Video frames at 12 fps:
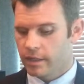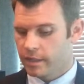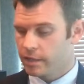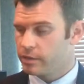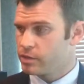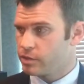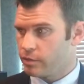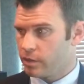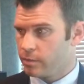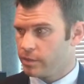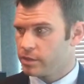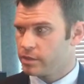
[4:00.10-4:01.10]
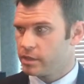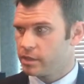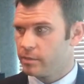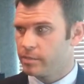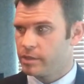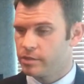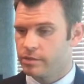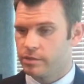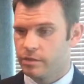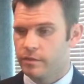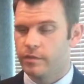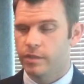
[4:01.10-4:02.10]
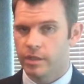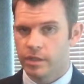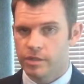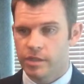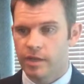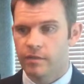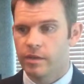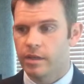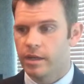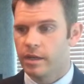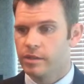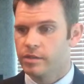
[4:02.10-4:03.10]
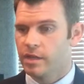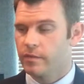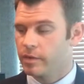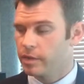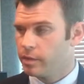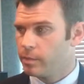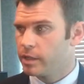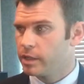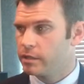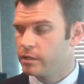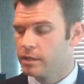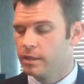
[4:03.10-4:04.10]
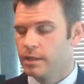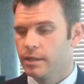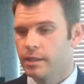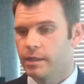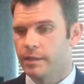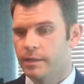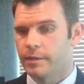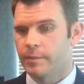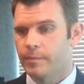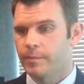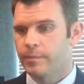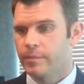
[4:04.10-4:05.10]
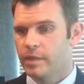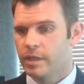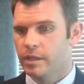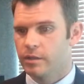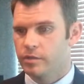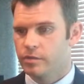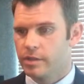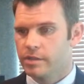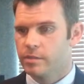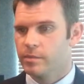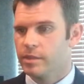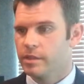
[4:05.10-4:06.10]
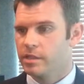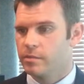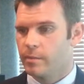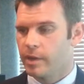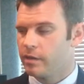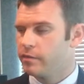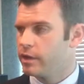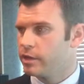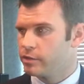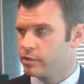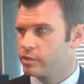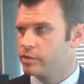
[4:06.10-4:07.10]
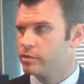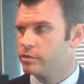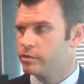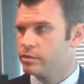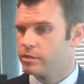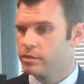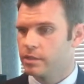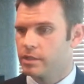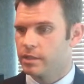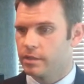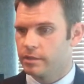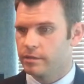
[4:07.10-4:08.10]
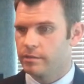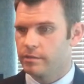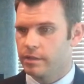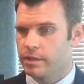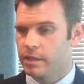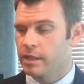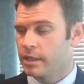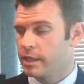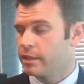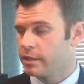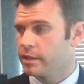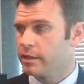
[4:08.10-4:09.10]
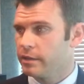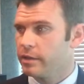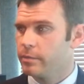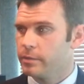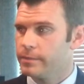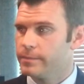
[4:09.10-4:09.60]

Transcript: Again, those neuromas that, that pinched nerve, you can get a shot for that, a shot for heel pain. Um, again, look try some of the things by modifying your shoes, uh, and I think that'll help.